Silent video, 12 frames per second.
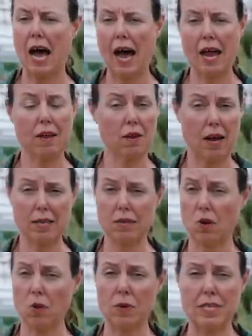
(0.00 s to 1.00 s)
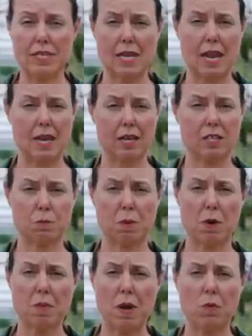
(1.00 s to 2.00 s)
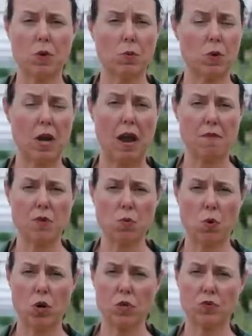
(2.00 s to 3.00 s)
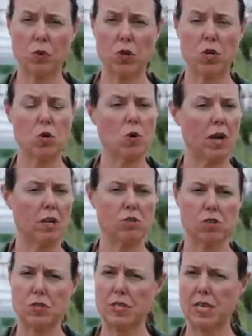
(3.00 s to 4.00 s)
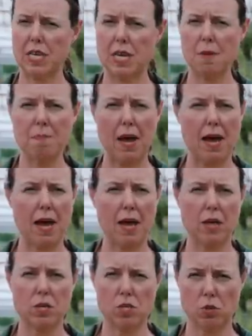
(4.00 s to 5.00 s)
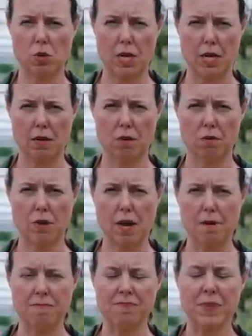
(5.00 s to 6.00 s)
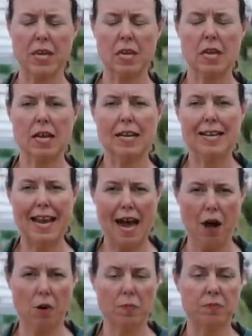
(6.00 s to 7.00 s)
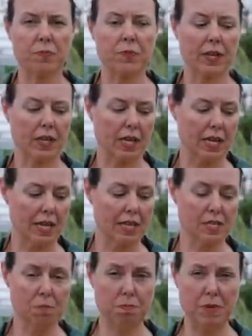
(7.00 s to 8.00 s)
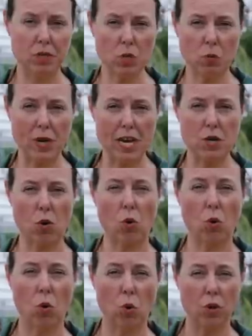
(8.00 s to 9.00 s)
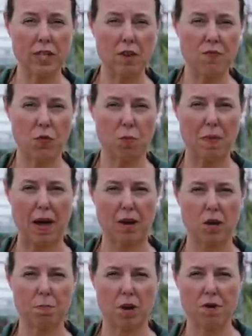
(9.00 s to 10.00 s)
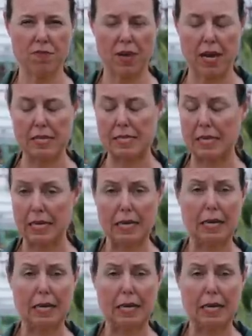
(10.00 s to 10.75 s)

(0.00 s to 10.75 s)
I always say experiment with whatever works for you and just keep on doing it, okay? Now, is milkweed only for monarch butterflies?